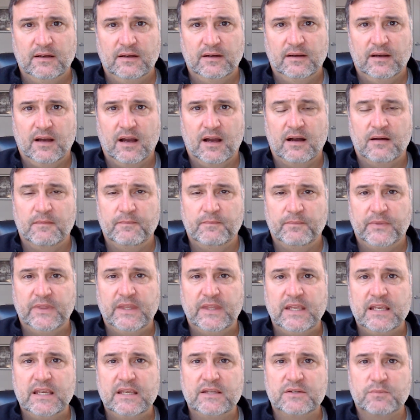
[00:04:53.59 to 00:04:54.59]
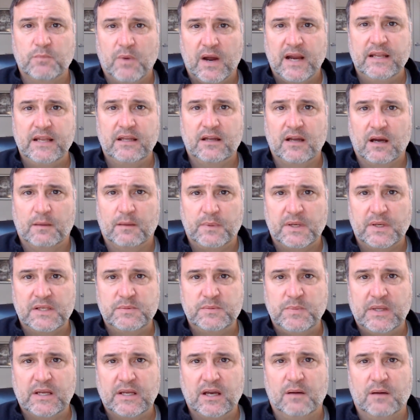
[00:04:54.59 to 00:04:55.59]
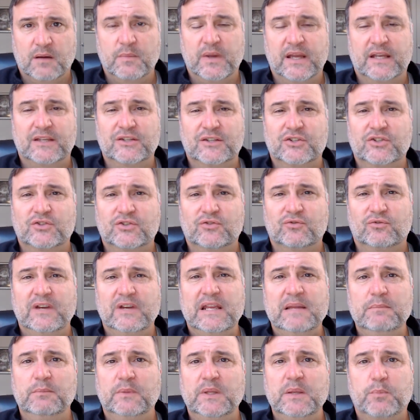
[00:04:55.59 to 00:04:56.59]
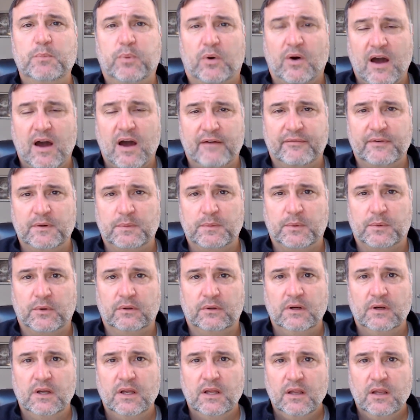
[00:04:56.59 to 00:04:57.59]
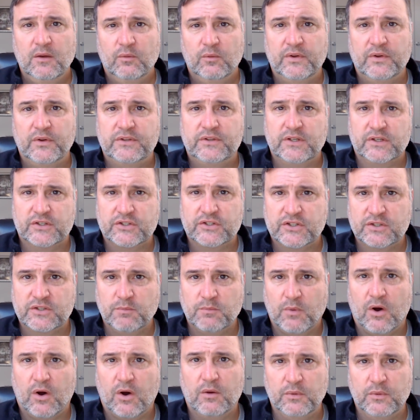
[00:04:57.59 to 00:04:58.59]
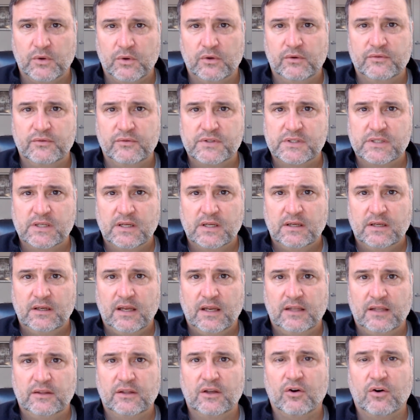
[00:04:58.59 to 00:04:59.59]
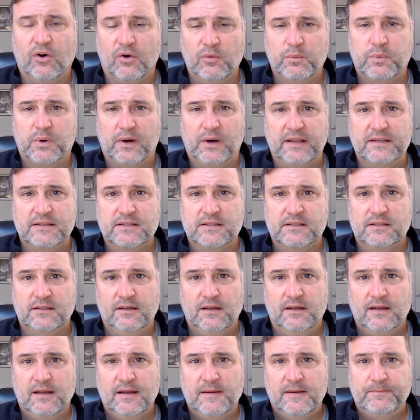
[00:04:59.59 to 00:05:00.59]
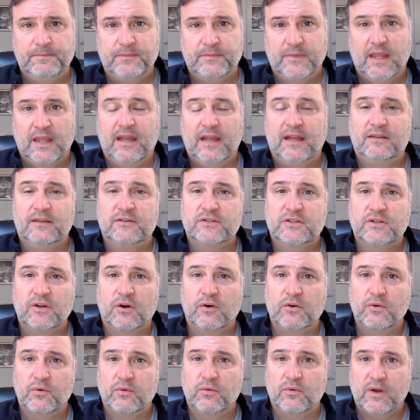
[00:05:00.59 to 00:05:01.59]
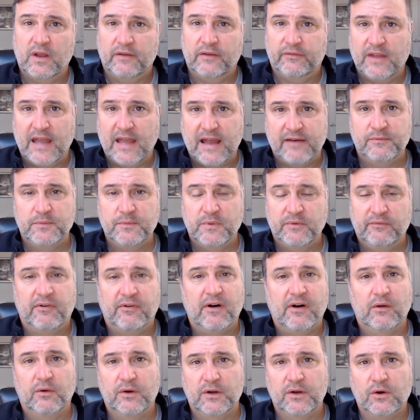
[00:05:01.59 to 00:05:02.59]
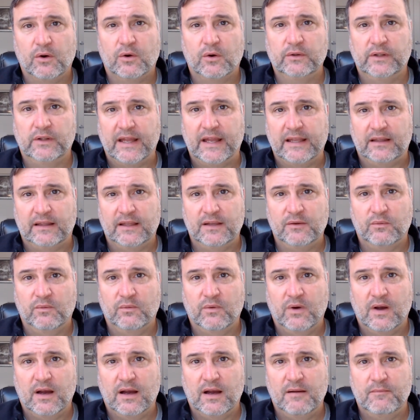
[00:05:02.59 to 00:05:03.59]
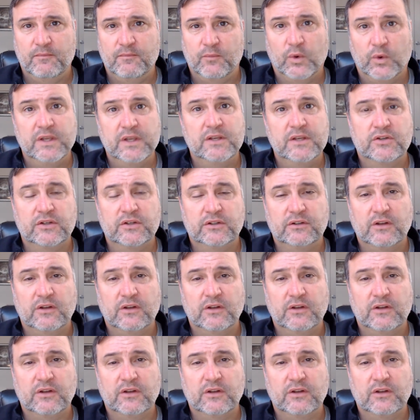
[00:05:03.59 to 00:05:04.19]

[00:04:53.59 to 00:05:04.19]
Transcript: um, these mining companies become extremely profitable with just small moves in the gold price. And so if you haven't been following gold lately, um, what you should